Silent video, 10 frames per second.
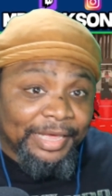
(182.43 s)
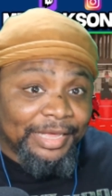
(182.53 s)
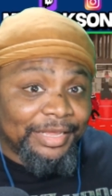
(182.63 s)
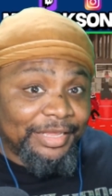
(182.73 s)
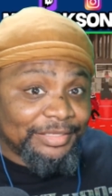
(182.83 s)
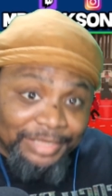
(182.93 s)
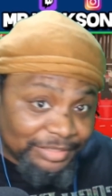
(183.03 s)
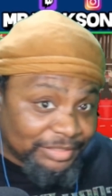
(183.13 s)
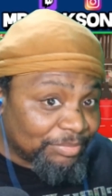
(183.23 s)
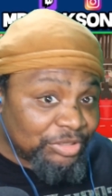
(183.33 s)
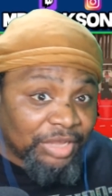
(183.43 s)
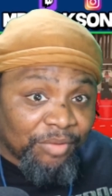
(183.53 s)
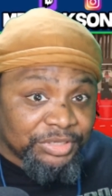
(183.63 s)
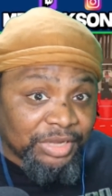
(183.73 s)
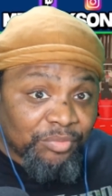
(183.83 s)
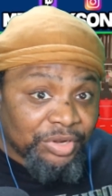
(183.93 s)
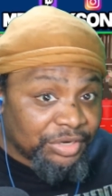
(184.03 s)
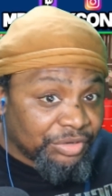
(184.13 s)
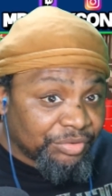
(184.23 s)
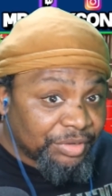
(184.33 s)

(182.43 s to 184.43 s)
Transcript: It's it's up to y'all what y'all want to do.